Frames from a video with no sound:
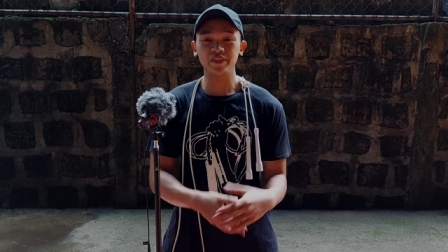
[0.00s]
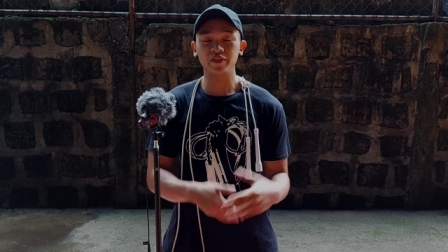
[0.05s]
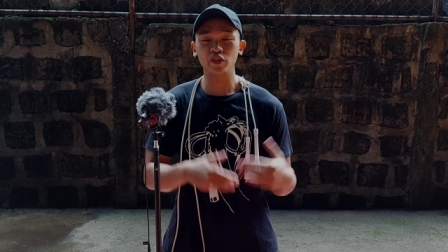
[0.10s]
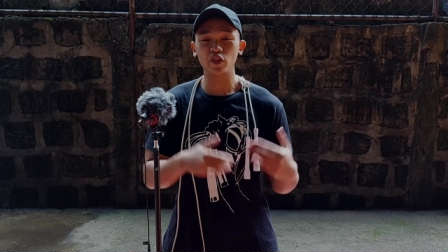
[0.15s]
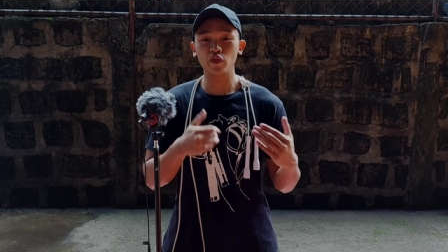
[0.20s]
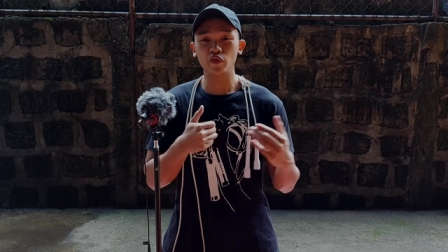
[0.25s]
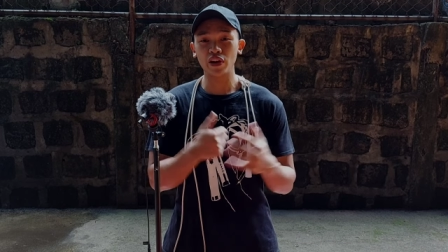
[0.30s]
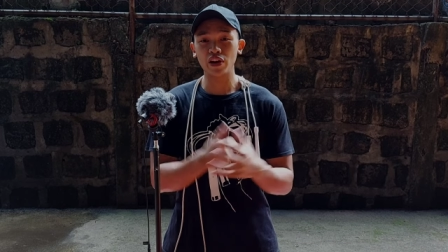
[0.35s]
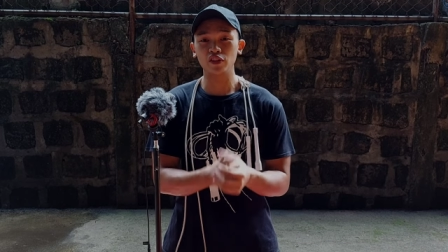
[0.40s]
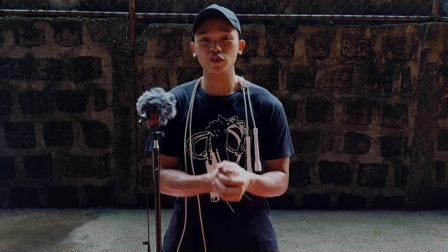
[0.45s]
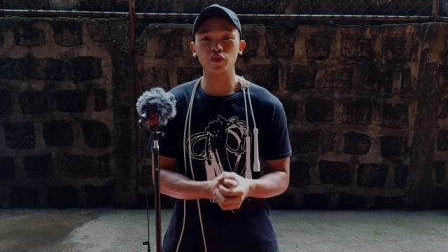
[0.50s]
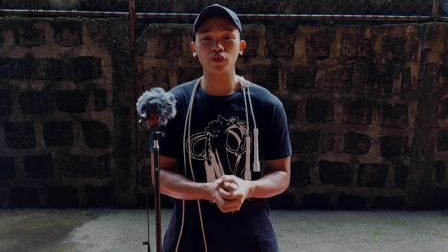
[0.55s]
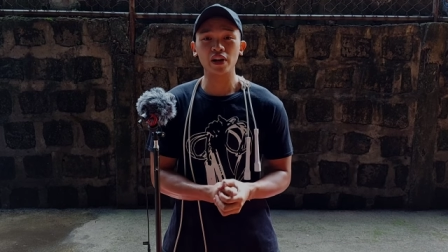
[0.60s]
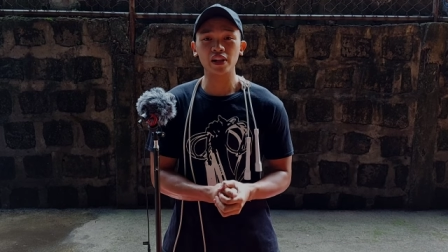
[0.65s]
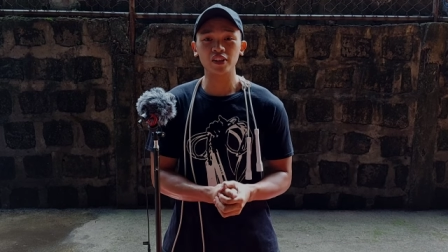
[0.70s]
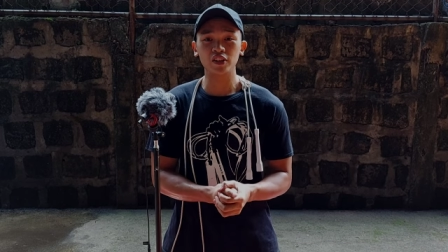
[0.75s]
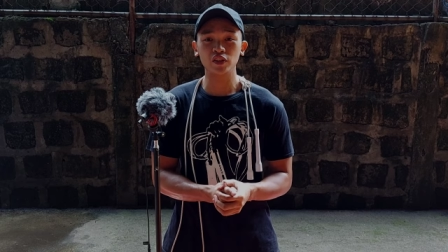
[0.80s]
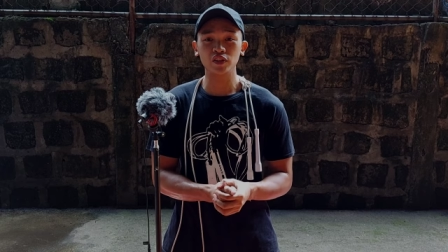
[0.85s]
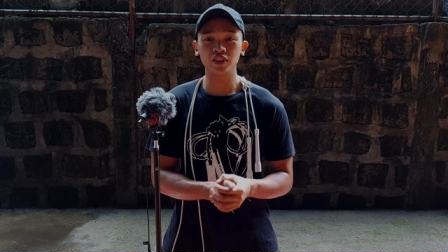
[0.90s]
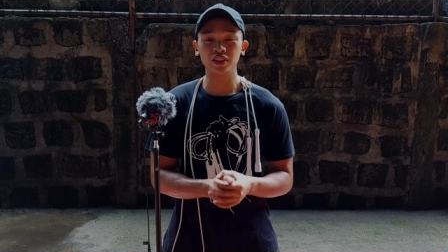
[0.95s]
if you found
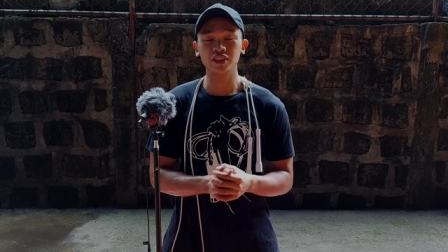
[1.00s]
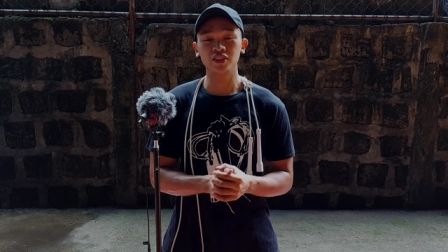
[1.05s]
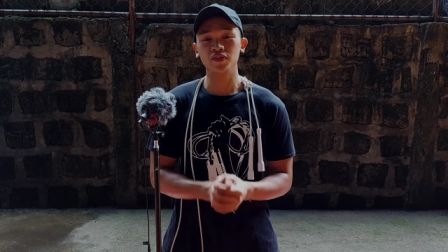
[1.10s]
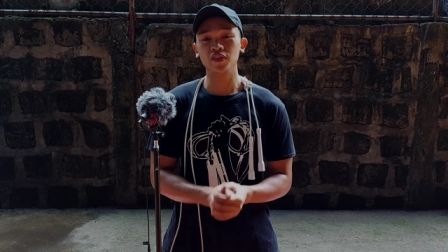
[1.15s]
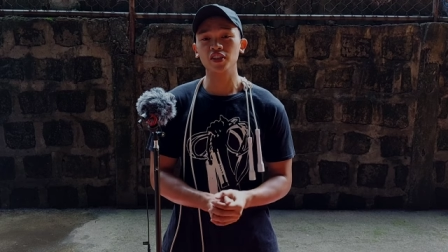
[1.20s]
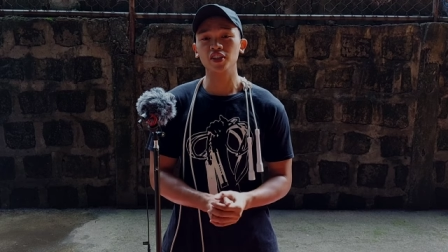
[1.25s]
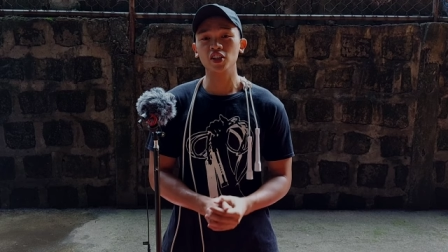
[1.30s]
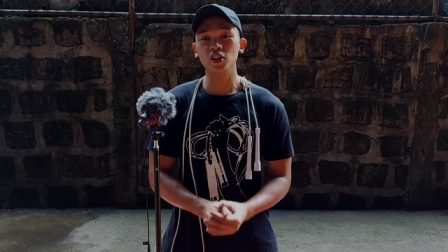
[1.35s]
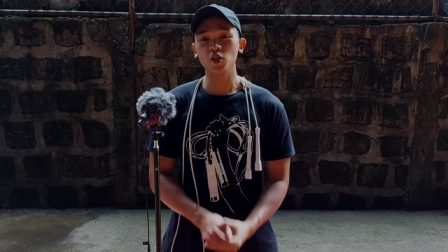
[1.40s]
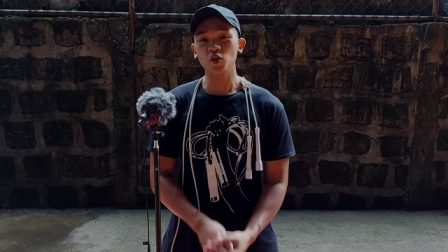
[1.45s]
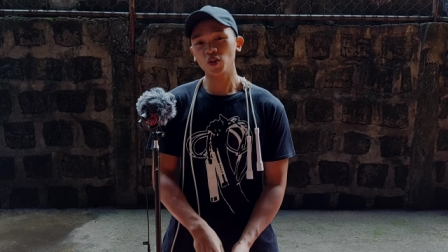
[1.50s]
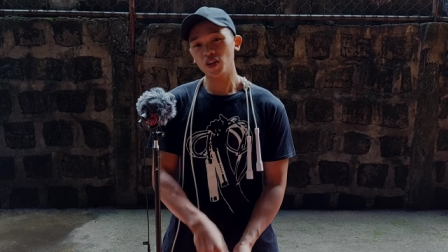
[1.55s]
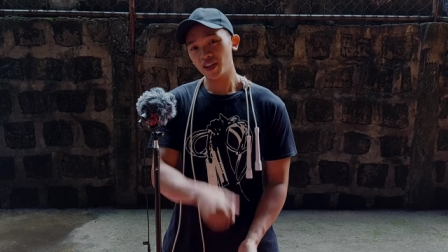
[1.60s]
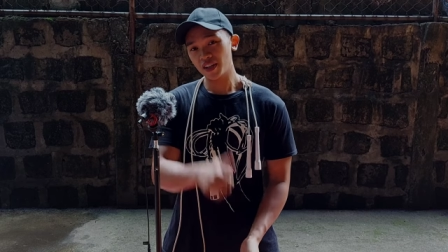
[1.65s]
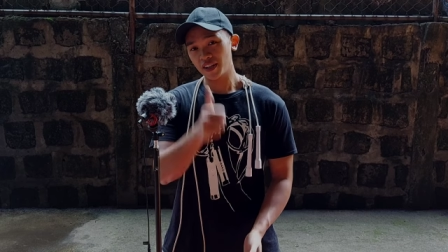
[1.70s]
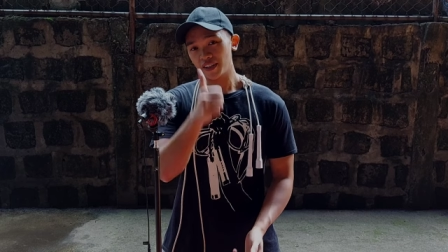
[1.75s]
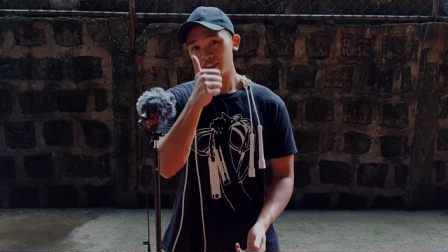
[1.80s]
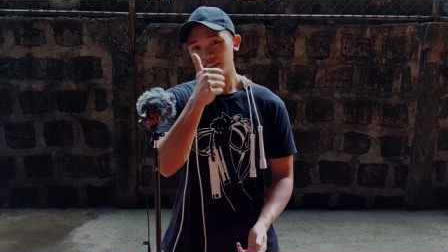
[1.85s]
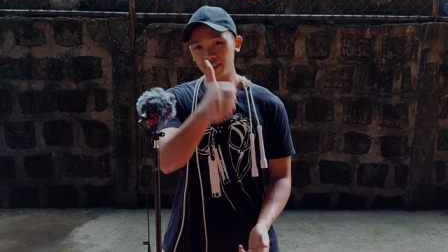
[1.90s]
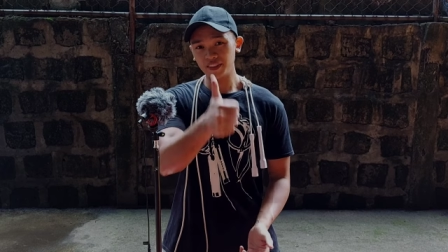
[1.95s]
value in this video
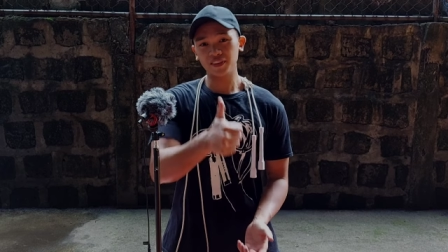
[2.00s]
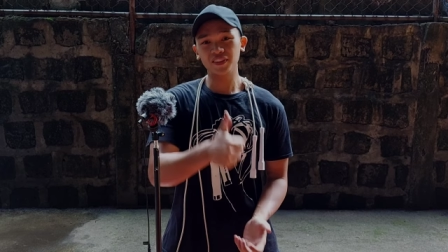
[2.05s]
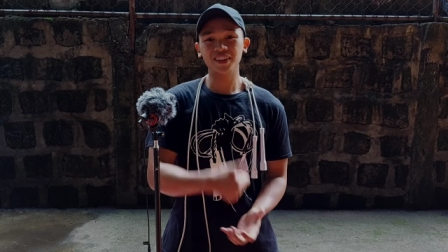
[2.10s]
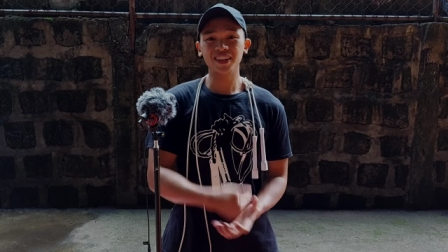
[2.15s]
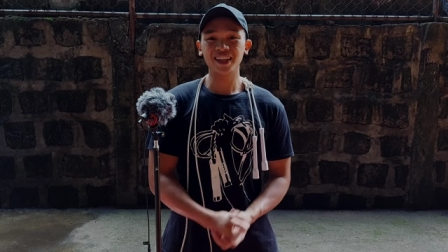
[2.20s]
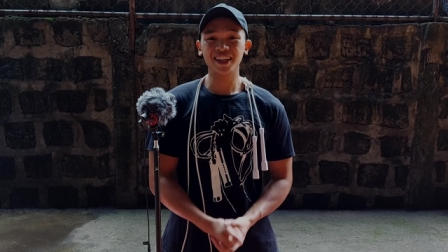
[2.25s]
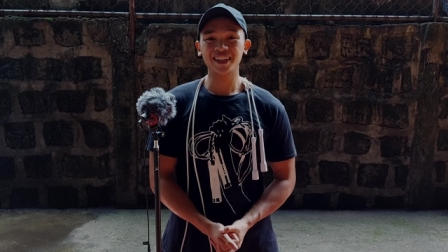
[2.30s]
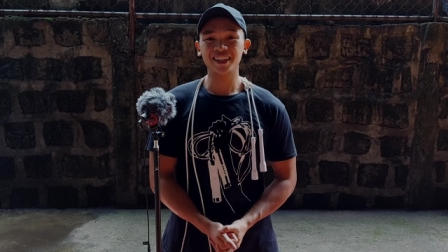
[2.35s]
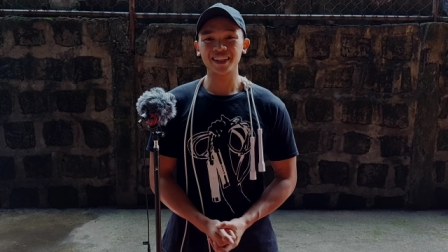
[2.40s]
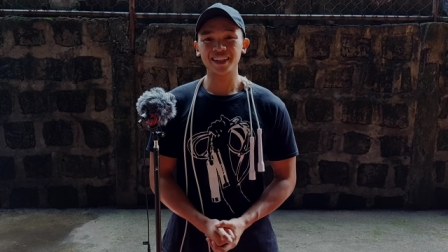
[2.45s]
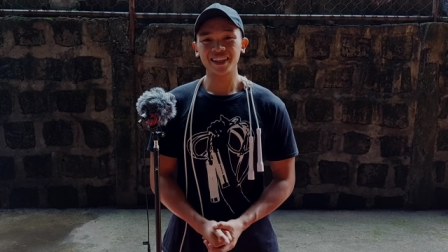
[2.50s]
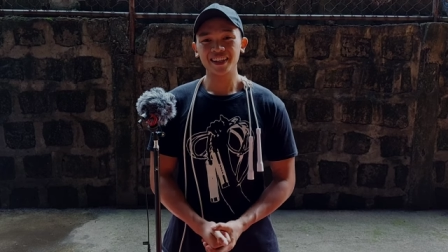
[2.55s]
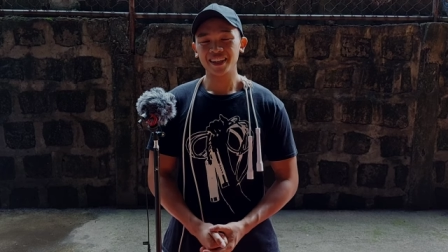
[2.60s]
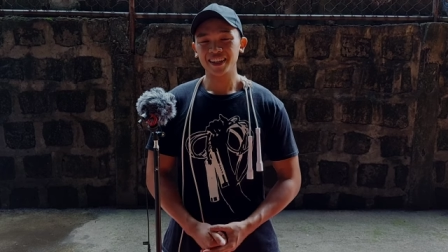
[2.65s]
leave a like